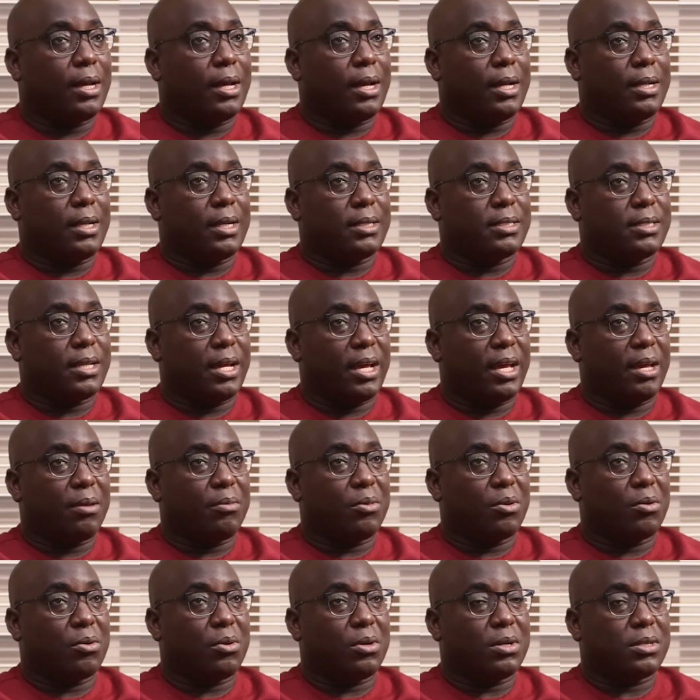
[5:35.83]
At that
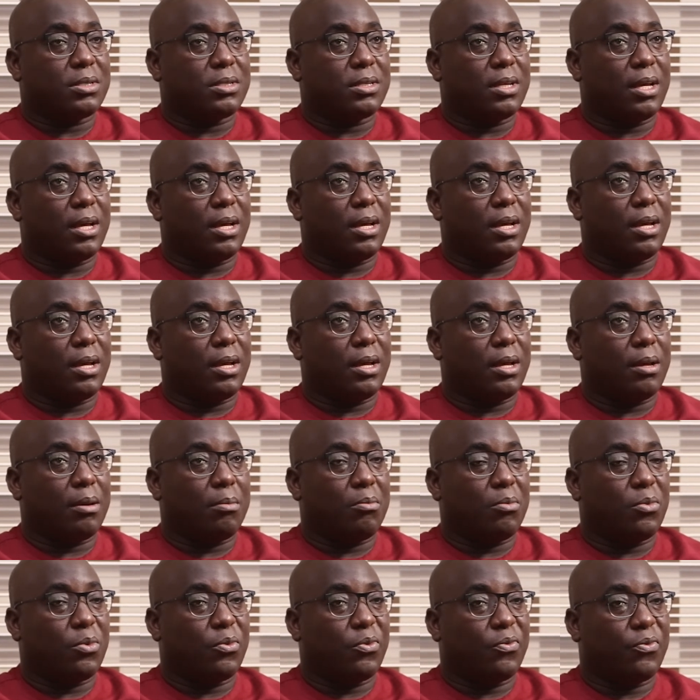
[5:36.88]
time, it was
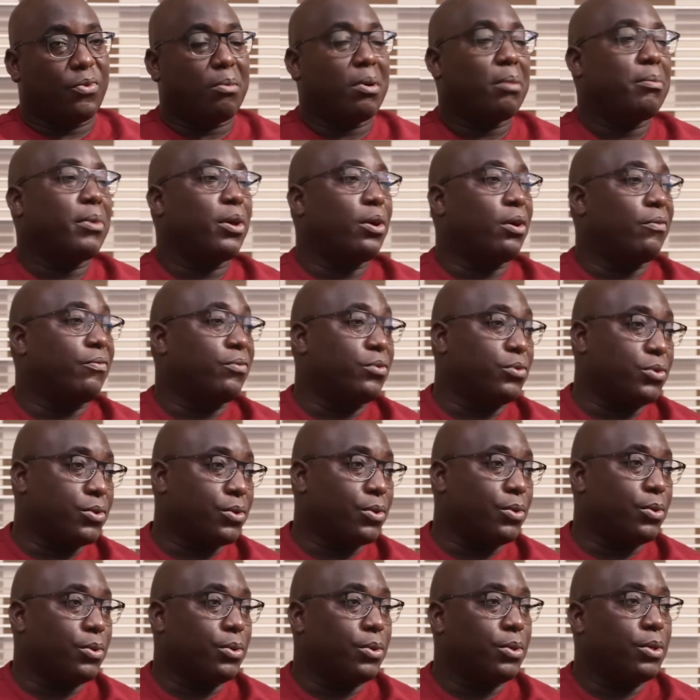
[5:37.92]
former Mayor
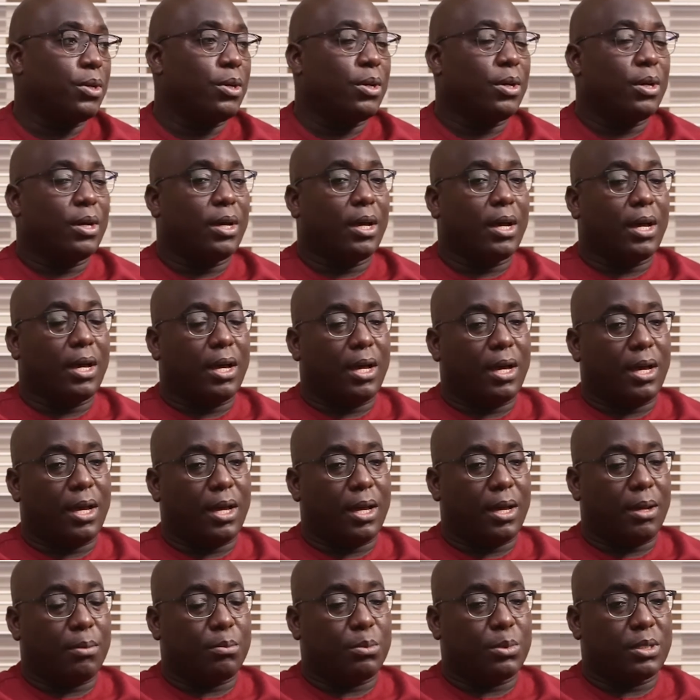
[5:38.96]
Fusco.
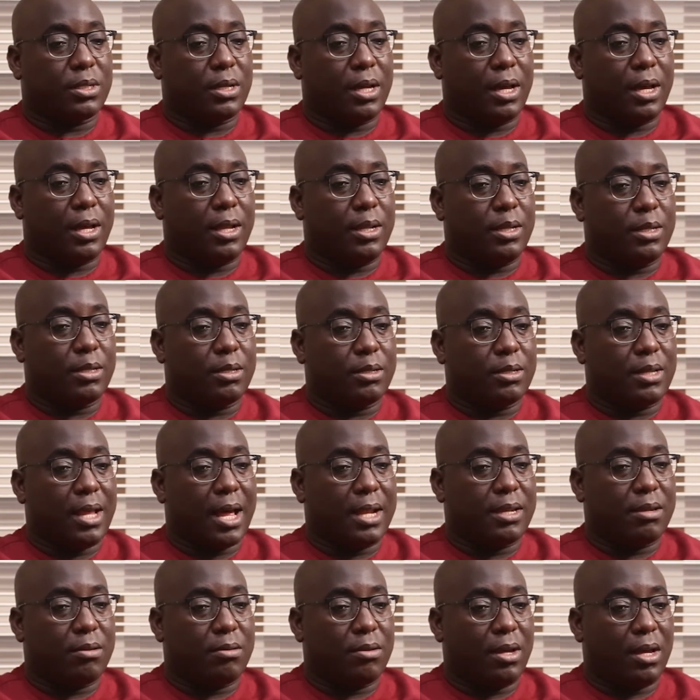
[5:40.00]
And
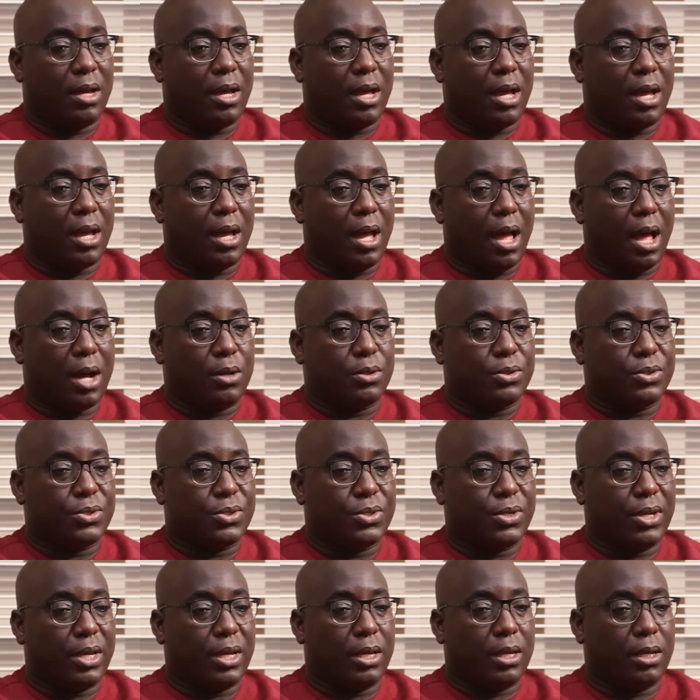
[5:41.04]
that, I would
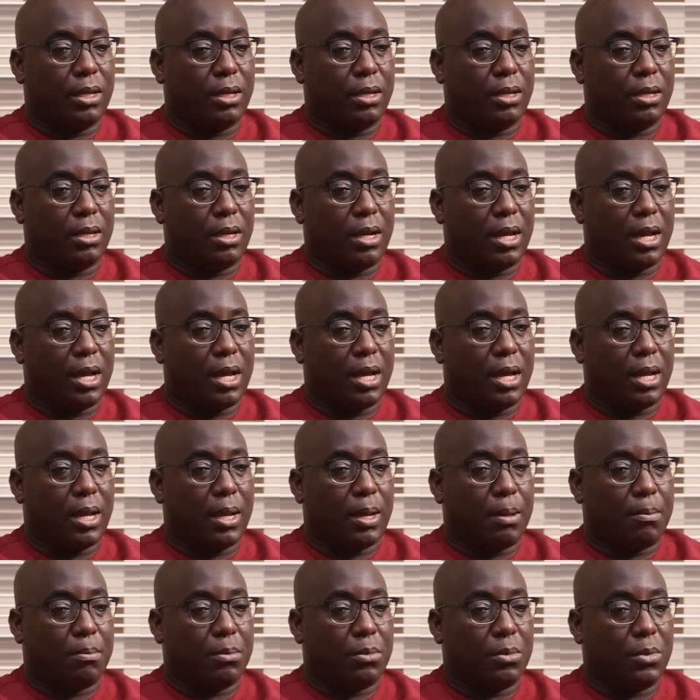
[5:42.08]
say,
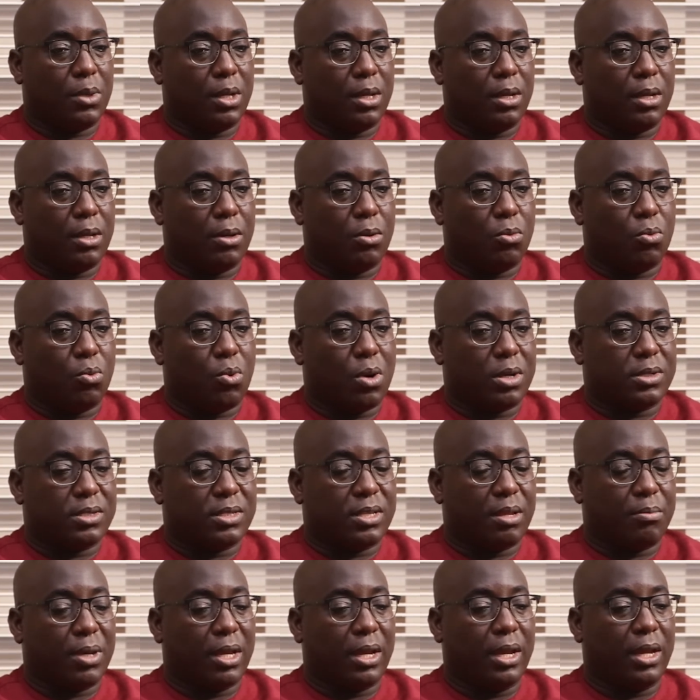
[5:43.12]
was
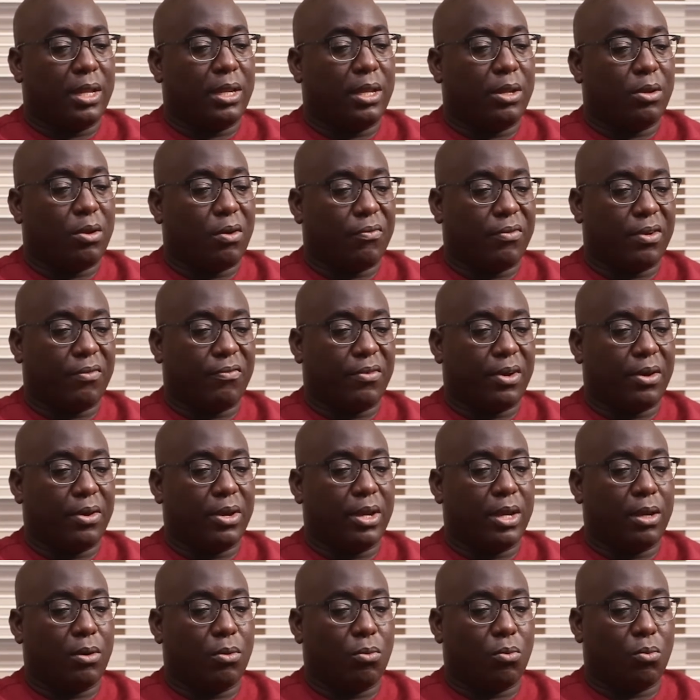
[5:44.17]
the beginning of a
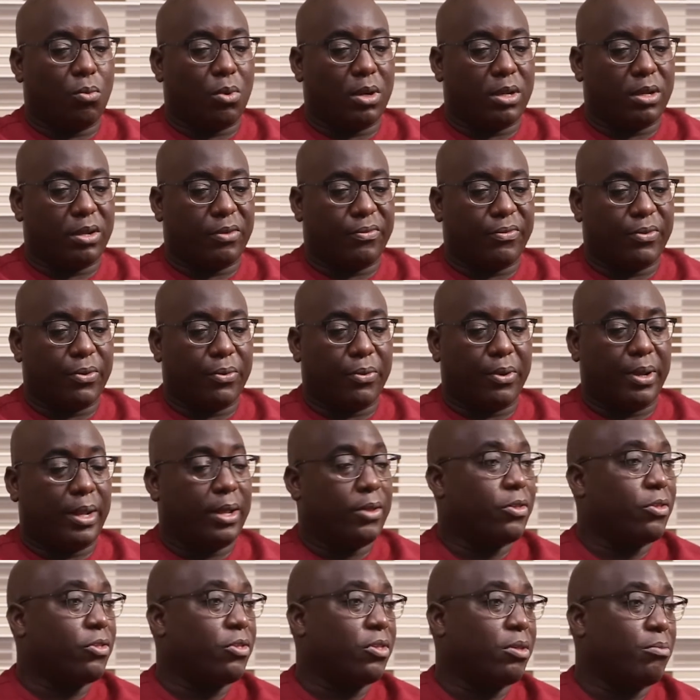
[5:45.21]
very wonderful
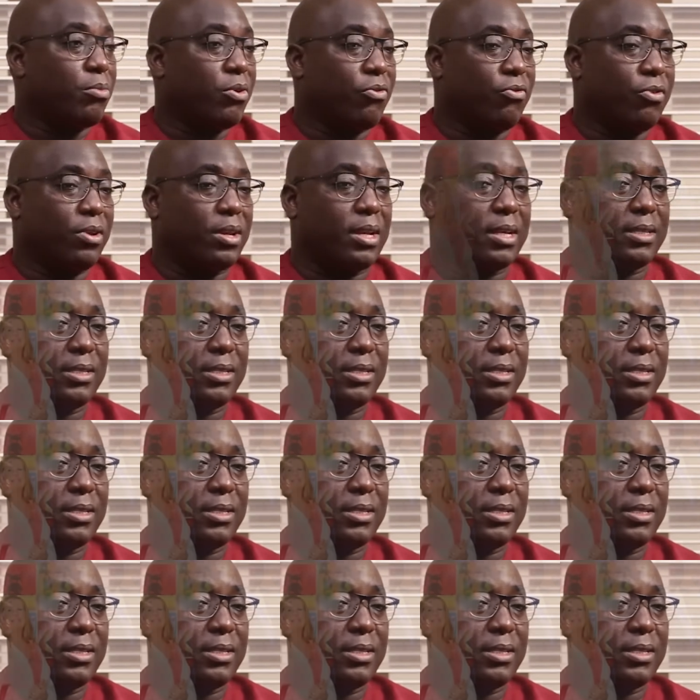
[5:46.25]
relationship between the